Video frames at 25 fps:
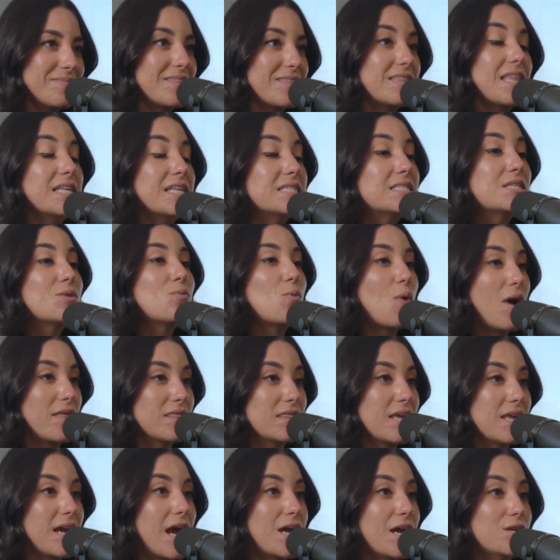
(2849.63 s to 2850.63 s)
That's the one
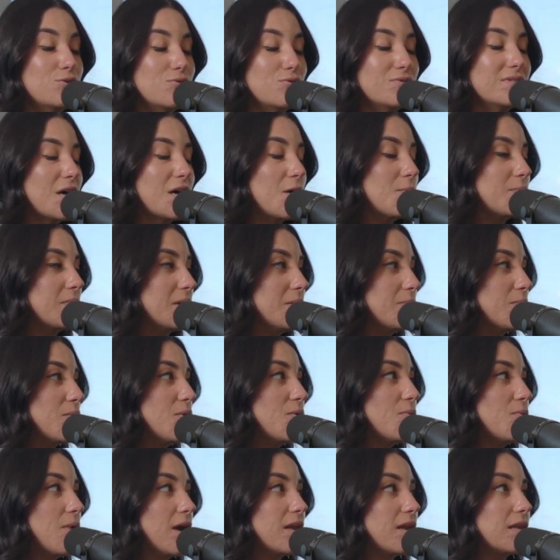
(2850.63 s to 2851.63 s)
thing I do tell
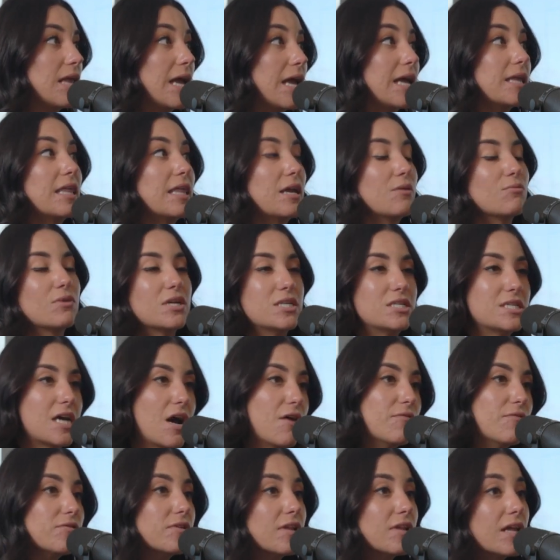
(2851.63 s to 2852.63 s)
people when like they reach
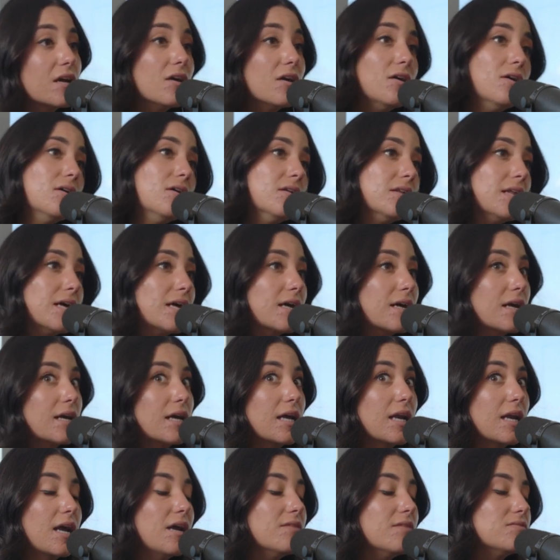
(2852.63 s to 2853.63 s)
out for like,
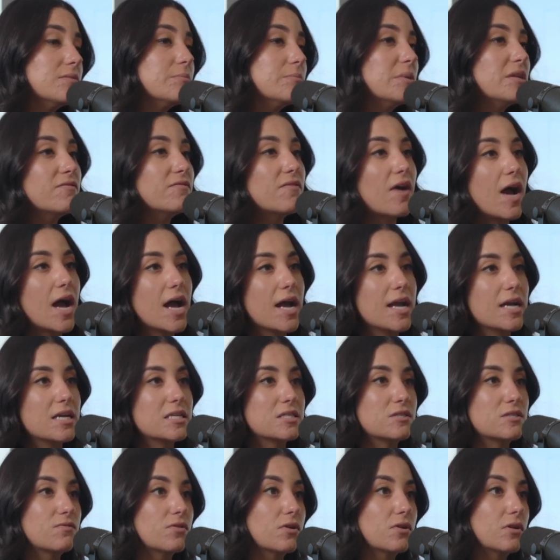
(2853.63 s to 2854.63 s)
can I have some
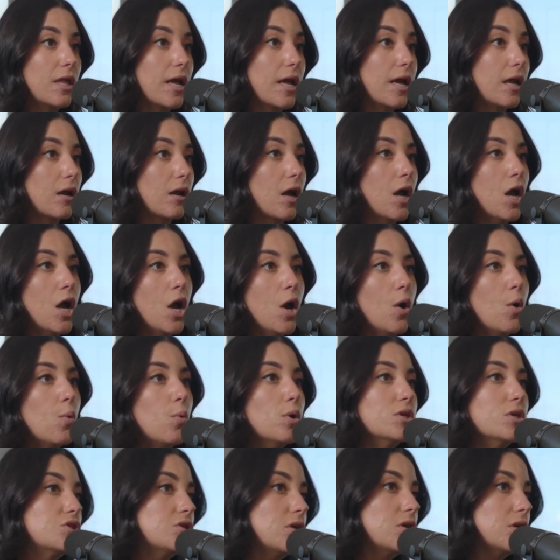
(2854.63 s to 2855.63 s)
advice for like
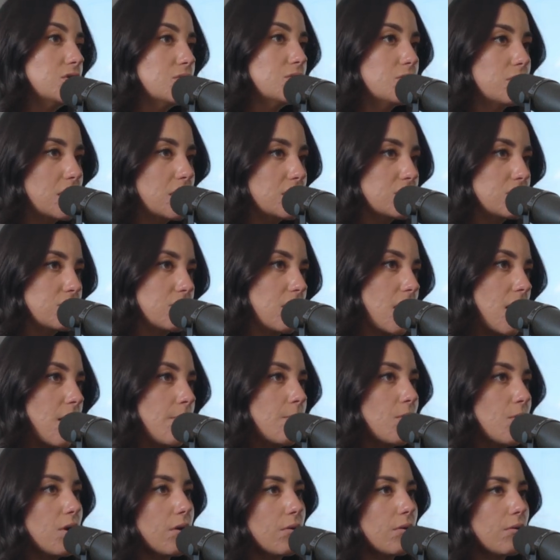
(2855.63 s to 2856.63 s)
what should I do with Instagram,
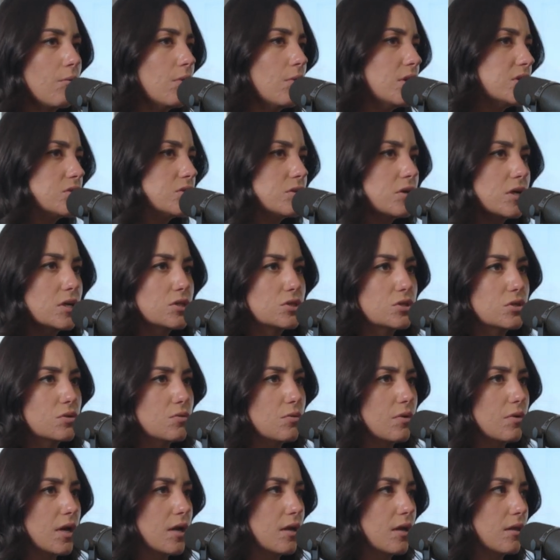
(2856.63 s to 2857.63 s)
or what should I do
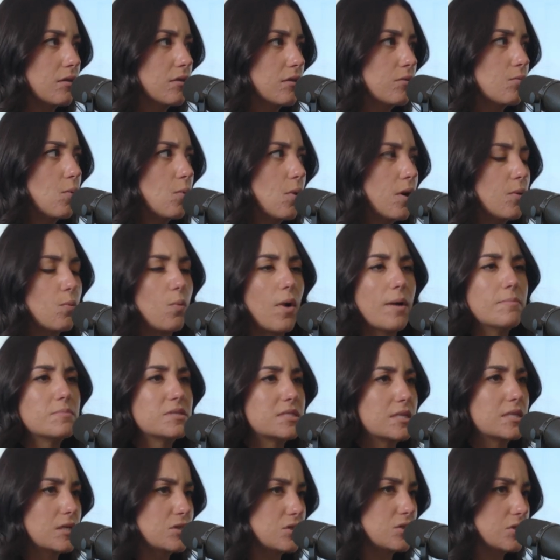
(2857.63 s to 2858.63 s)
with what
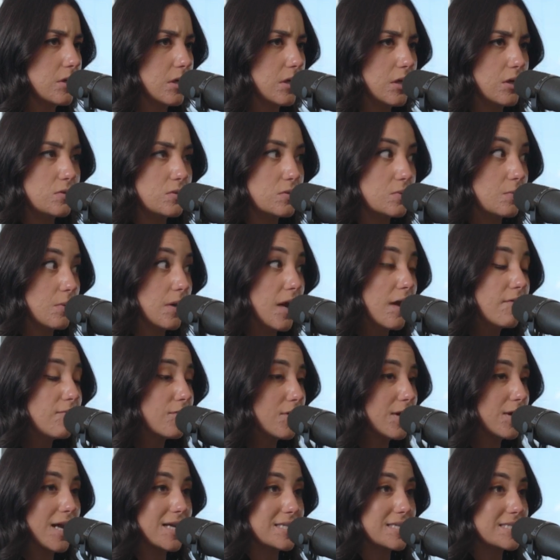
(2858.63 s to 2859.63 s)
website should I use, whatever.
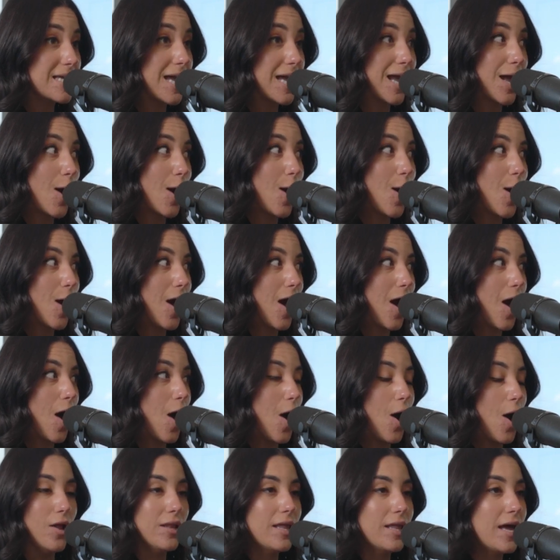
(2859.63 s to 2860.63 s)
And I say,
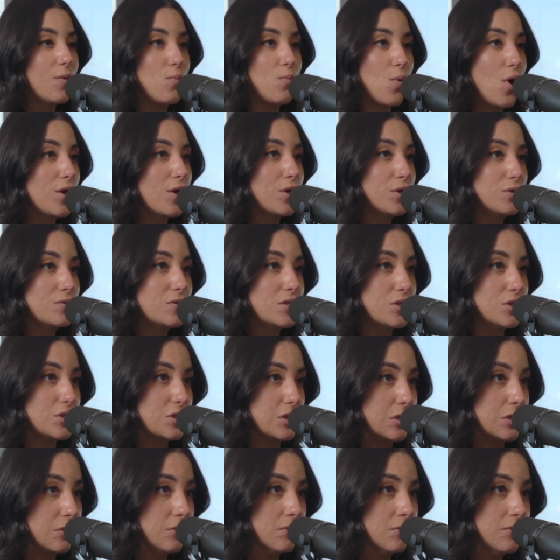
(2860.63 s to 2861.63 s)
all I want you to
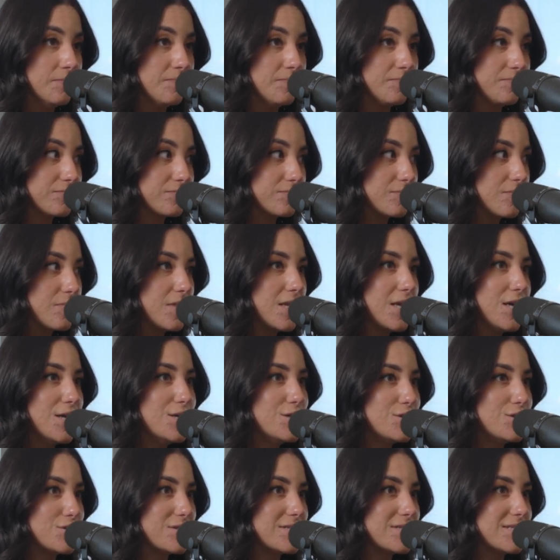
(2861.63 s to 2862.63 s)
do
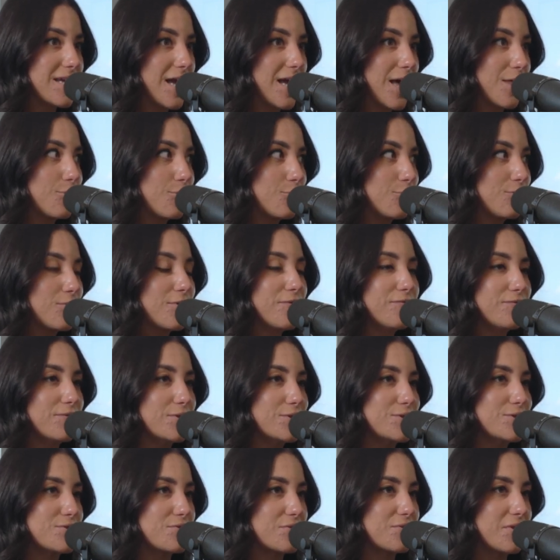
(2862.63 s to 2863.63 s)
is just get through the
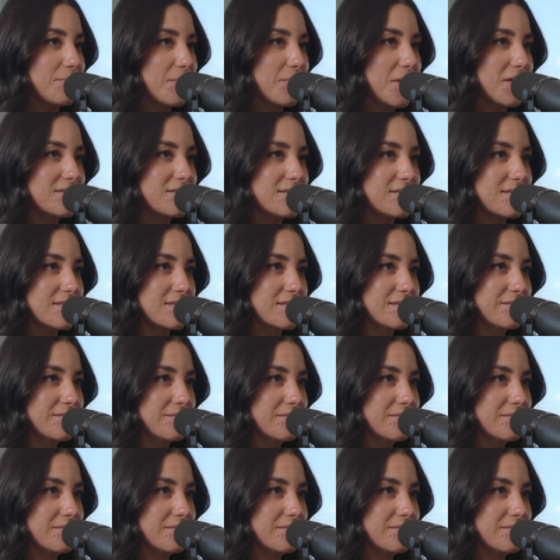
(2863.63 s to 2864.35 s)
first 3 months.